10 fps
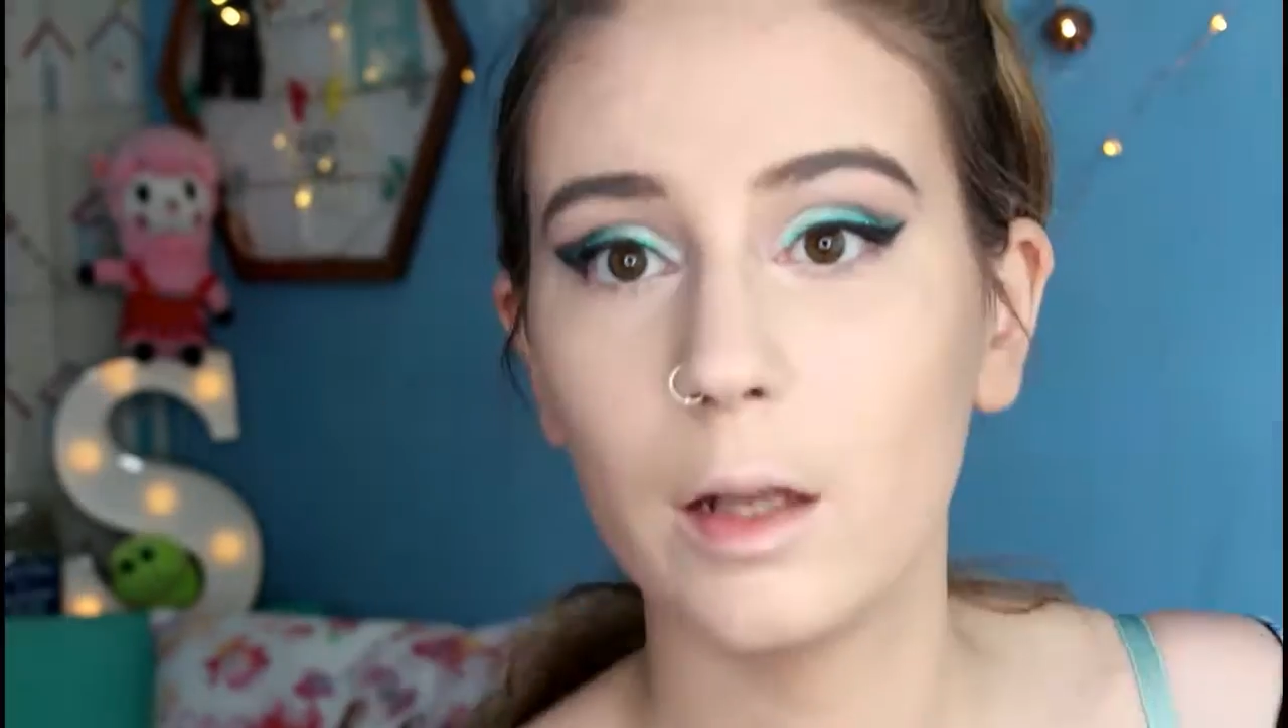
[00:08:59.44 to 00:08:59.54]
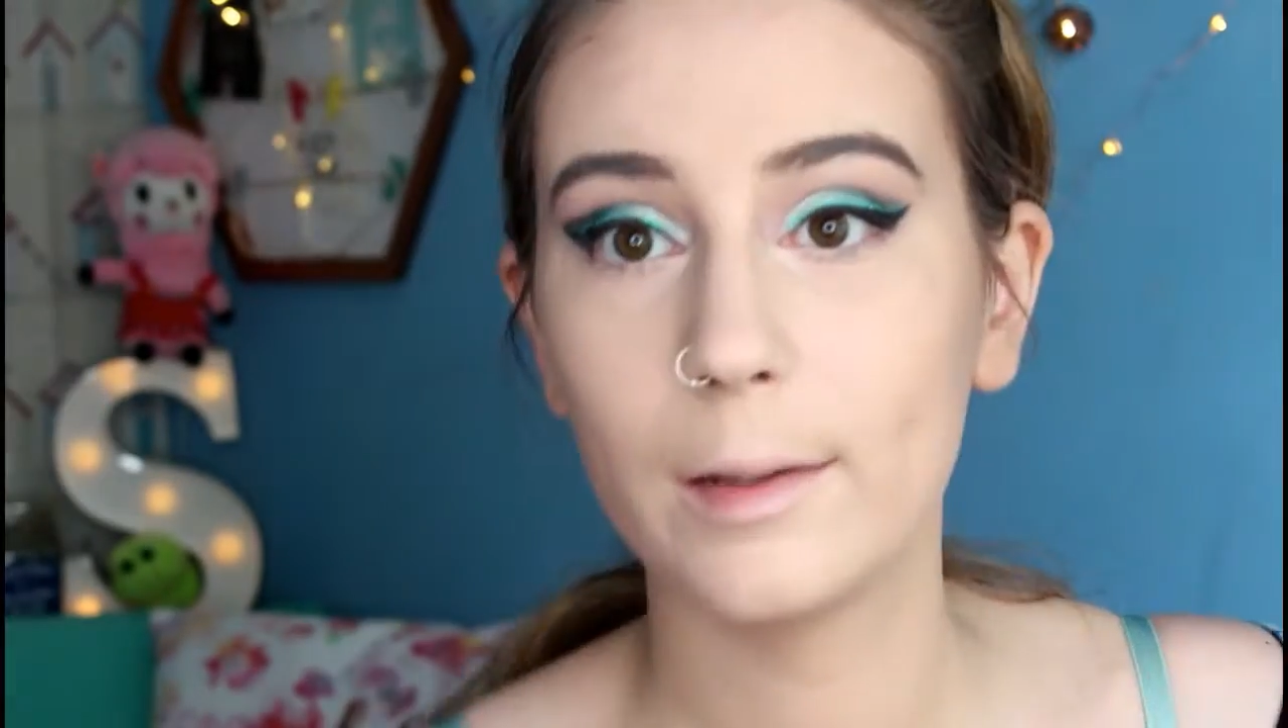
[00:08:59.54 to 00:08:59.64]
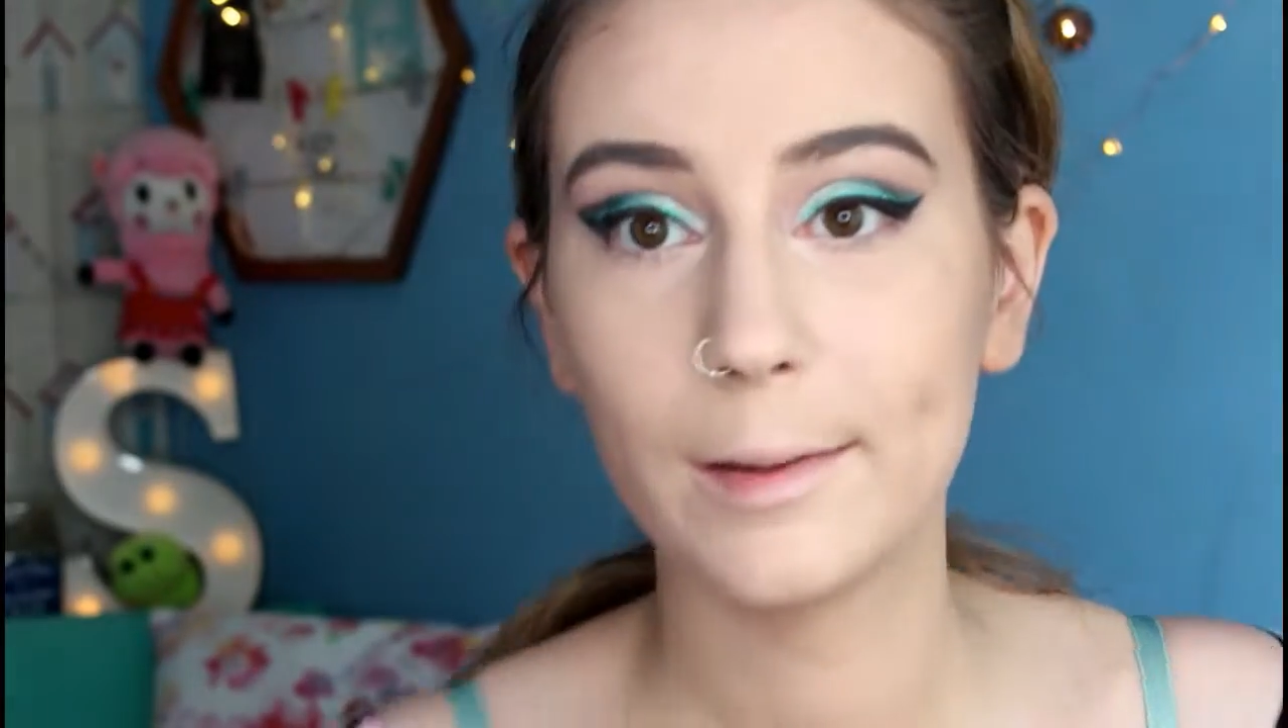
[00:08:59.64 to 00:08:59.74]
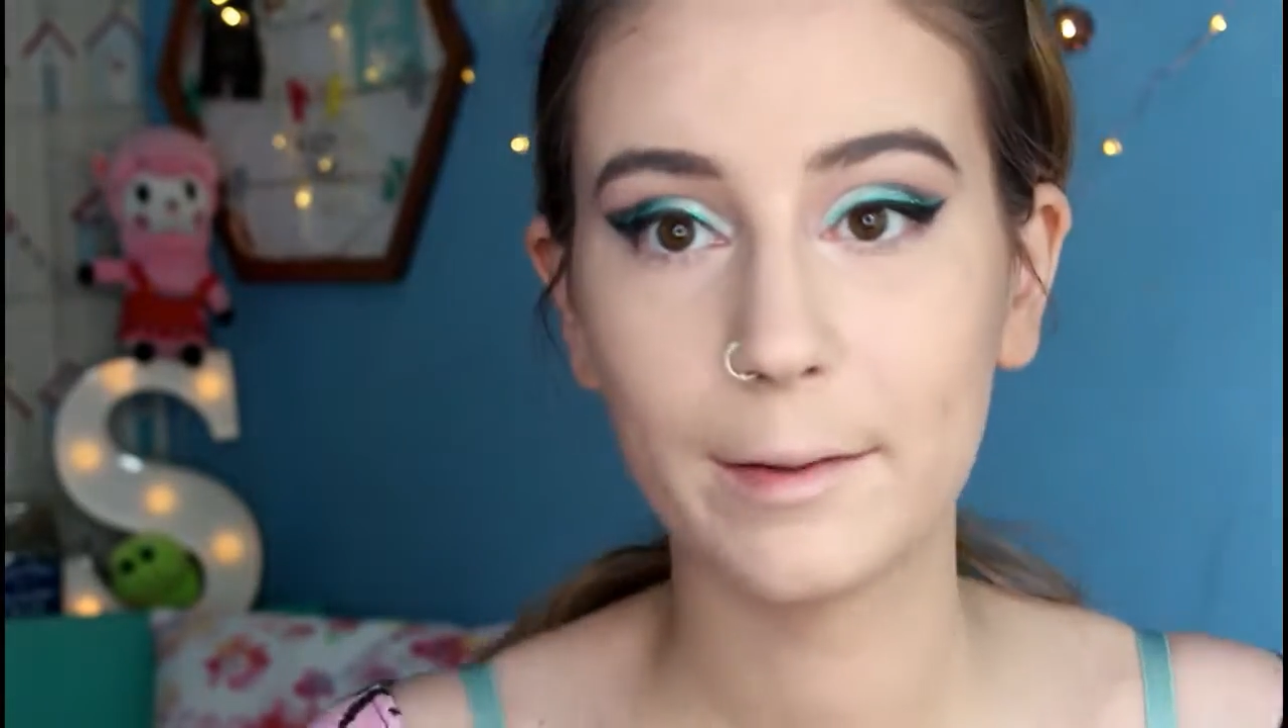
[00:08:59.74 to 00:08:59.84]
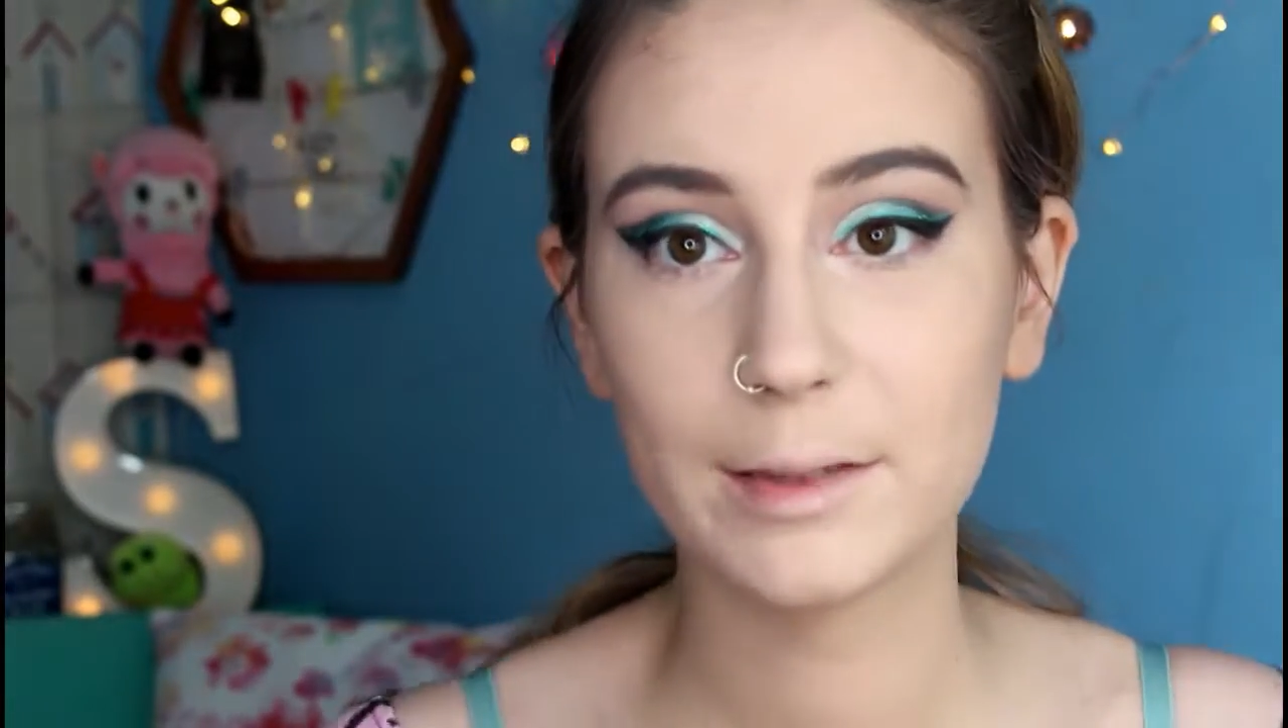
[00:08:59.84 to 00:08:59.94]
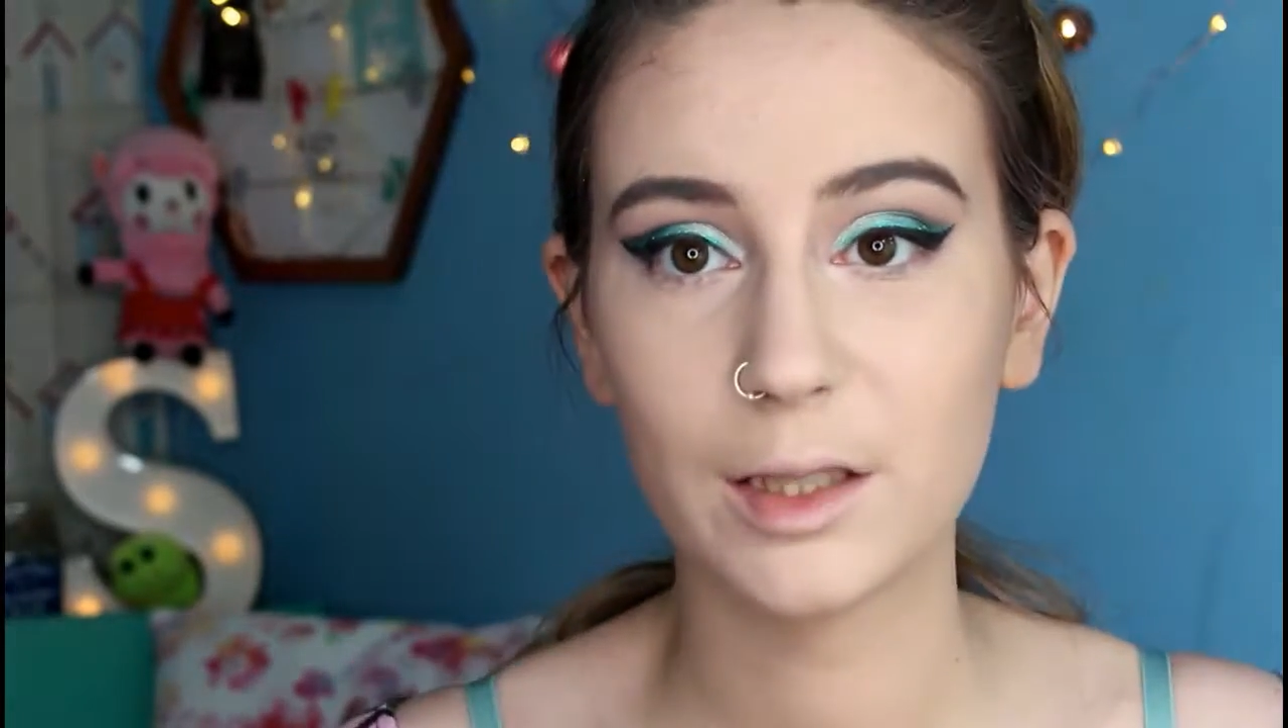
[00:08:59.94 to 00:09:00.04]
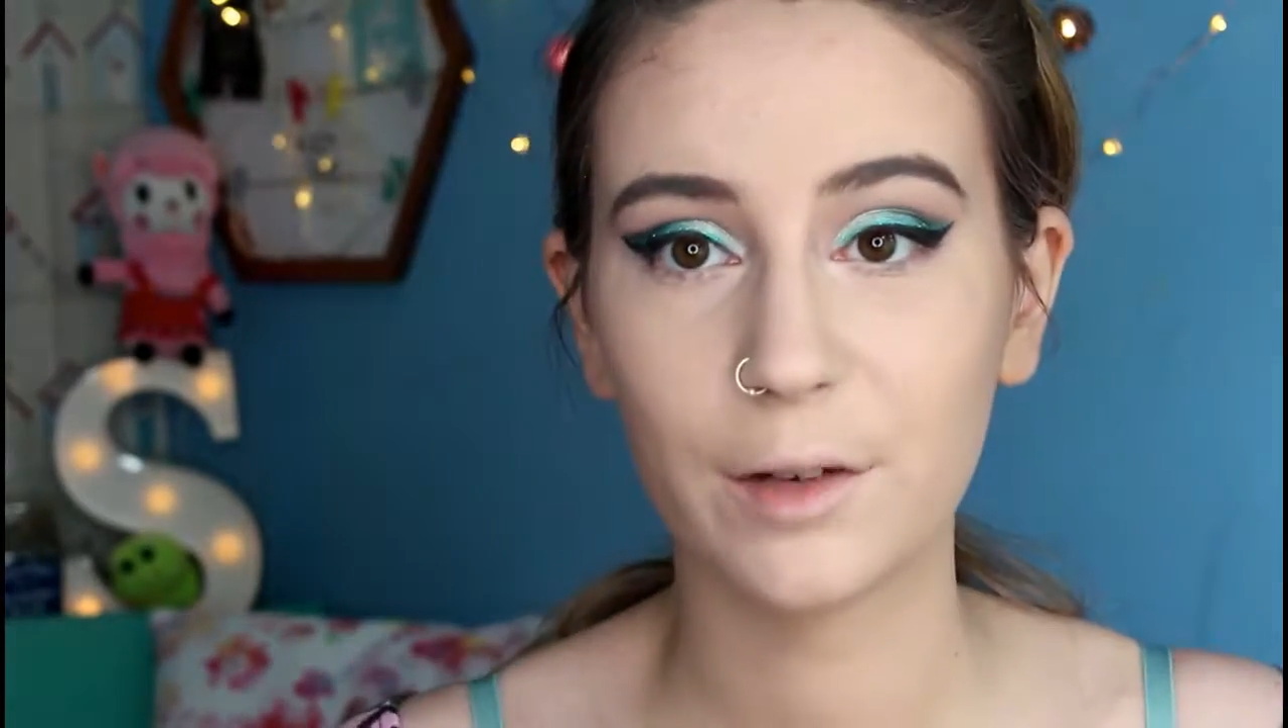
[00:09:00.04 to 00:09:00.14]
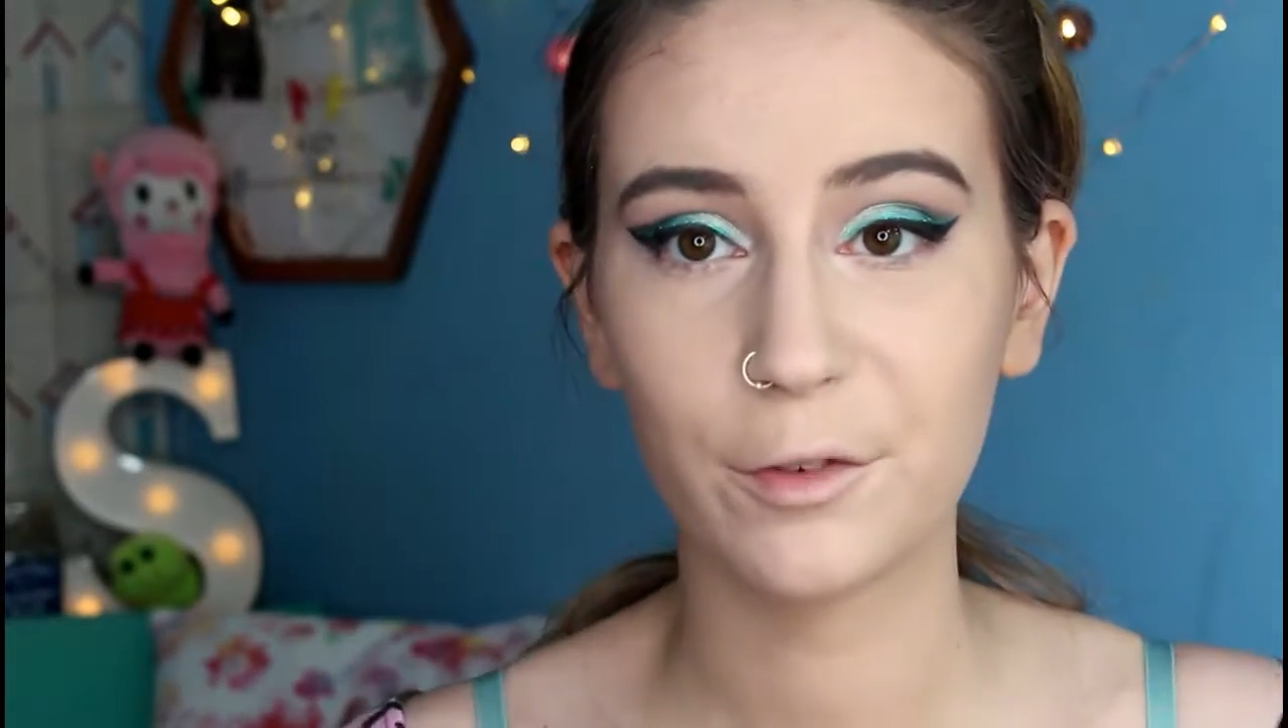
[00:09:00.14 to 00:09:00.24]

Now it's time